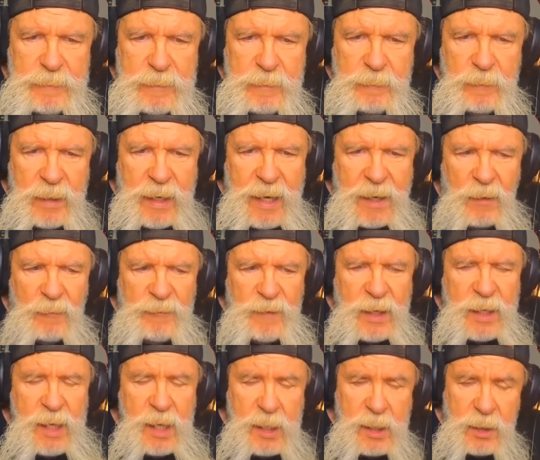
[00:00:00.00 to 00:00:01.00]
But I don't
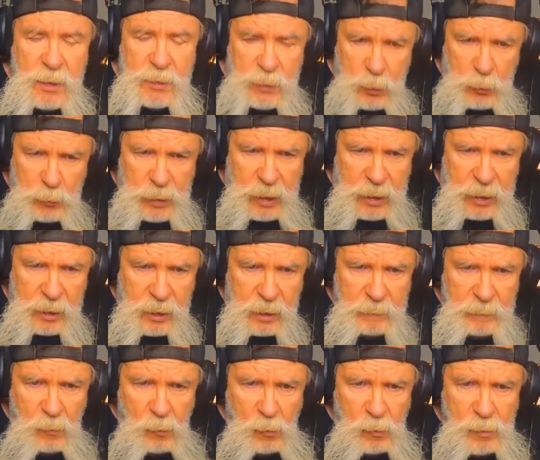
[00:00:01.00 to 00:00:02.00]
think he can do that
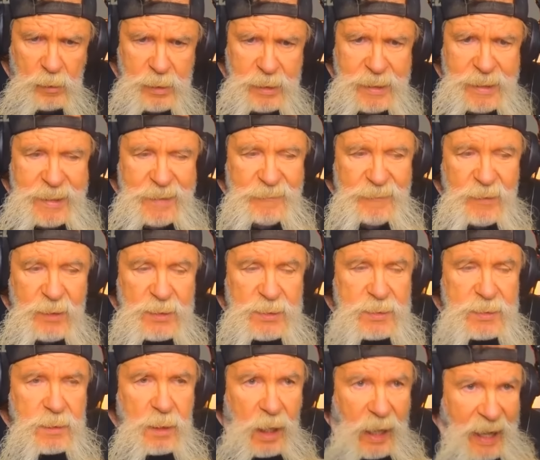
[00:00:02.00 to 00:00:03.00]
anymore.
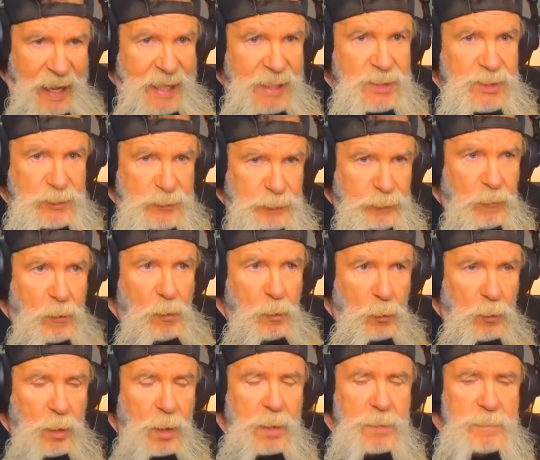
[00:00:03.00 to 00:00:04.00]
This last
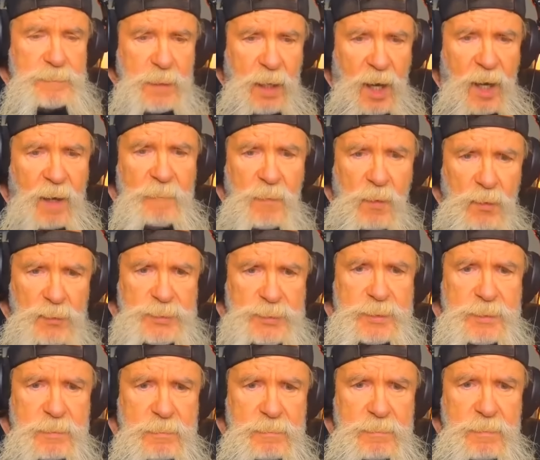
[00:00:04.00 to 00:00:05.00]
stroke
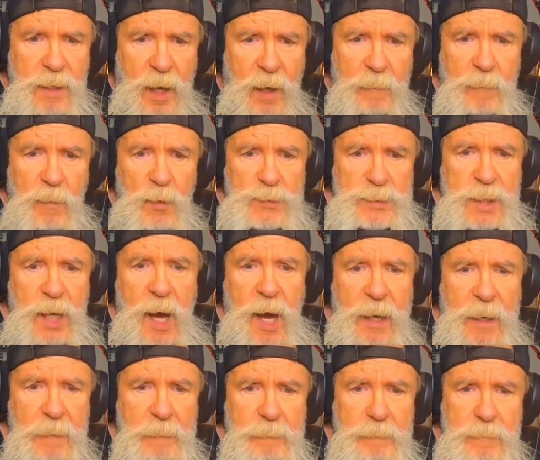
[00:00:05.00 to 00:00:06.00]
almost almost
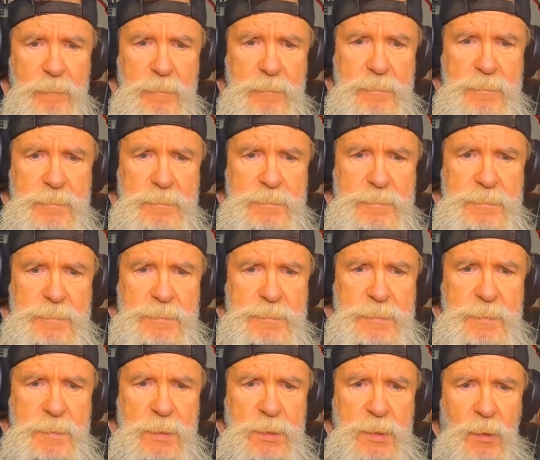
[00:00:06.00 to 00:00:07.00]
got him. Hmm.
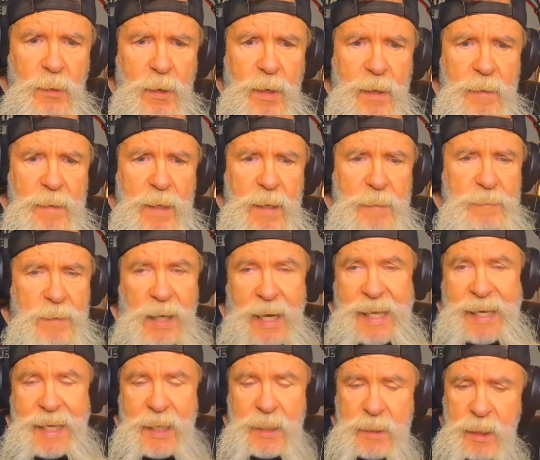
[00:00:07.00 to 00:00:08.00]
So I, am
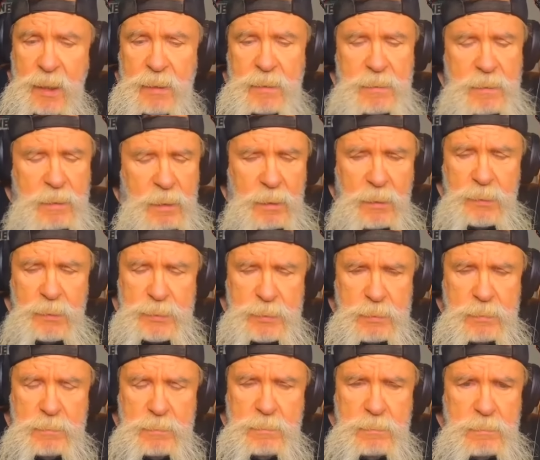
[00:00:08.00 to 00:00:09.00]
glad it didn't,
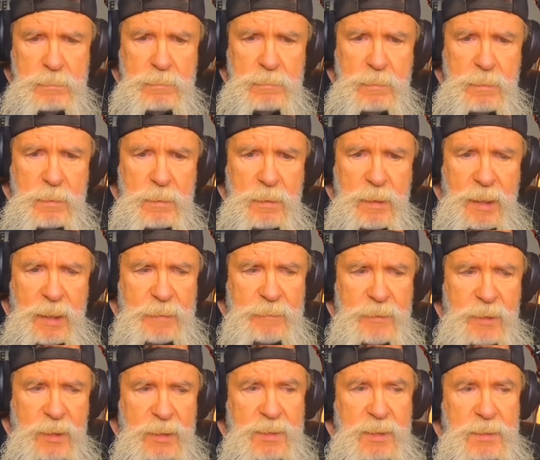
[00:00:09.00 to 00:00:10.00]
because and
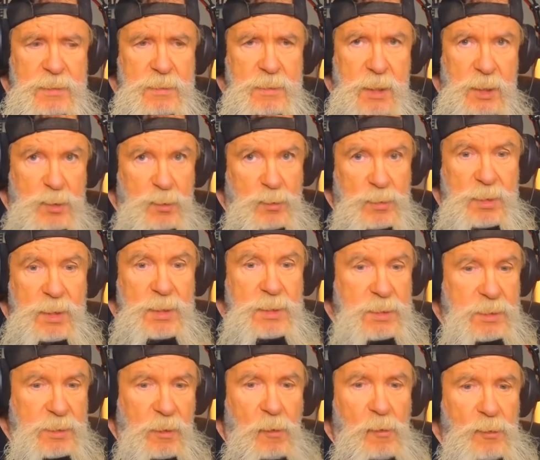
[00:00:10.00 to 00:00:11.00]
this is this was
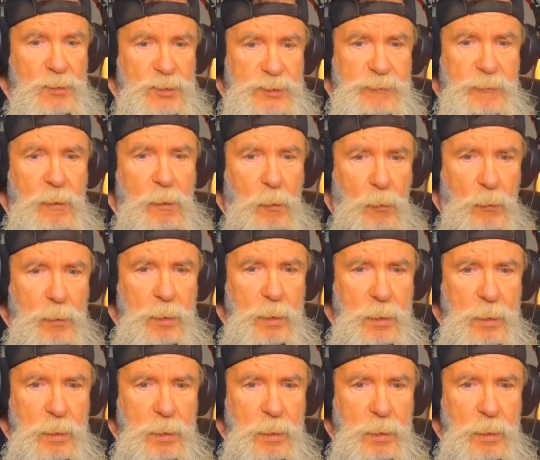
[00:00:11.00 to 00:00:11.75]
his third stroke.